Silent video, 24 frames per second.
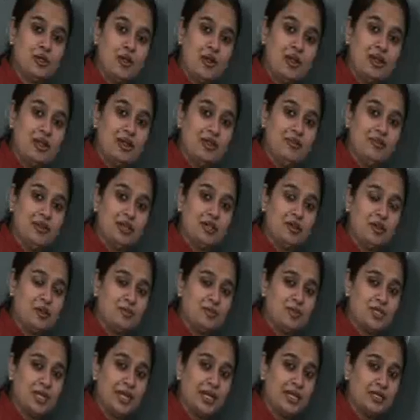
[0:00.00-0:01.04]
non-living
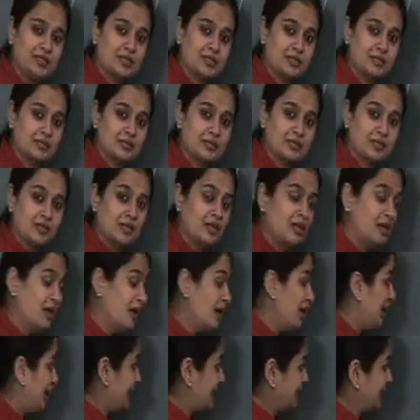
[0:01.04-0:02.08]
objects?
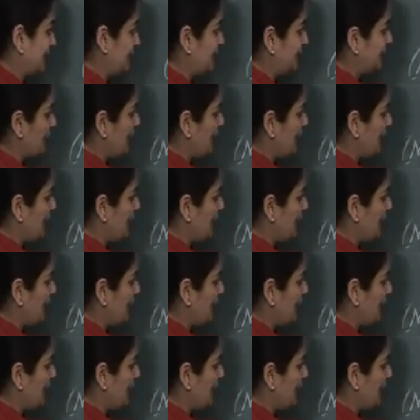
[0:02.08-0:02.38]
In the